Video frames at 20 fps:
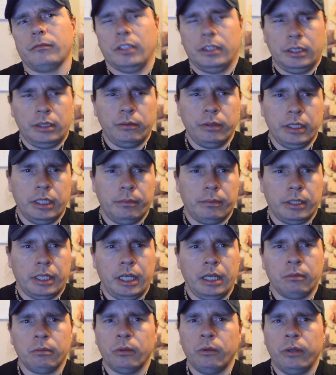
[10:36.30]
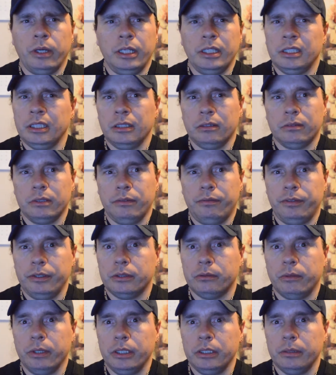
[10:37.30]
Didn't want to get my camera wet, and I don't want to feel
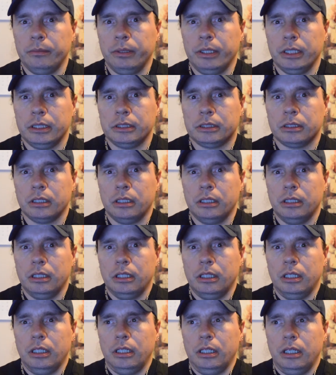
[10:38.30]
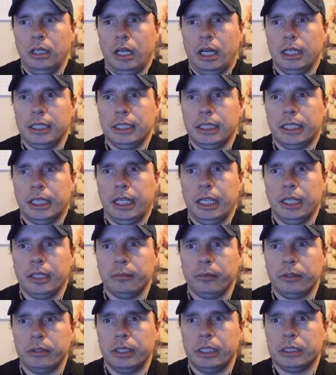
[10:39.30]
weird, because I get a
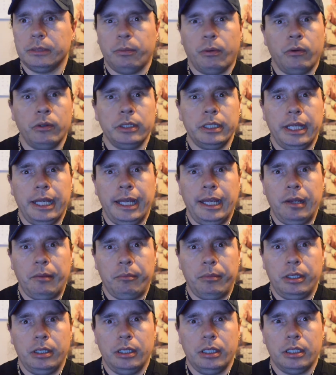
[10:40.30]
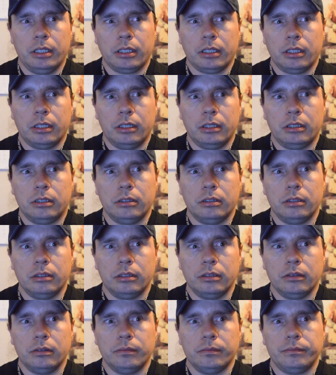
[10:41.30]
camera that's pointing at me, and
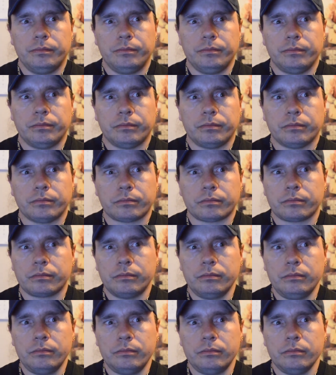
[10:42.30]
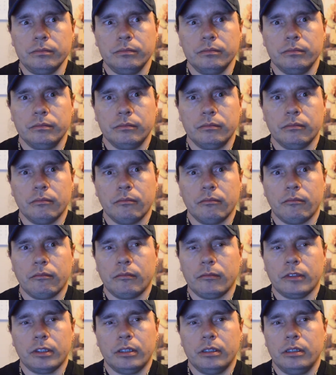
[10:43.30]

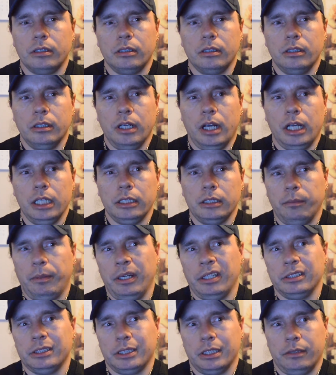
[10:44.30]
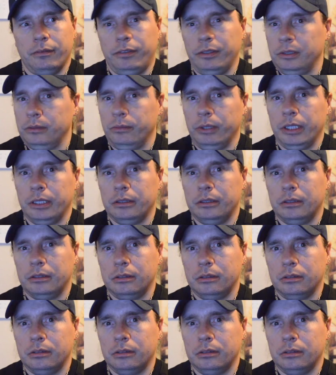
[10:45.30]
I know the parents kind of feeling weird.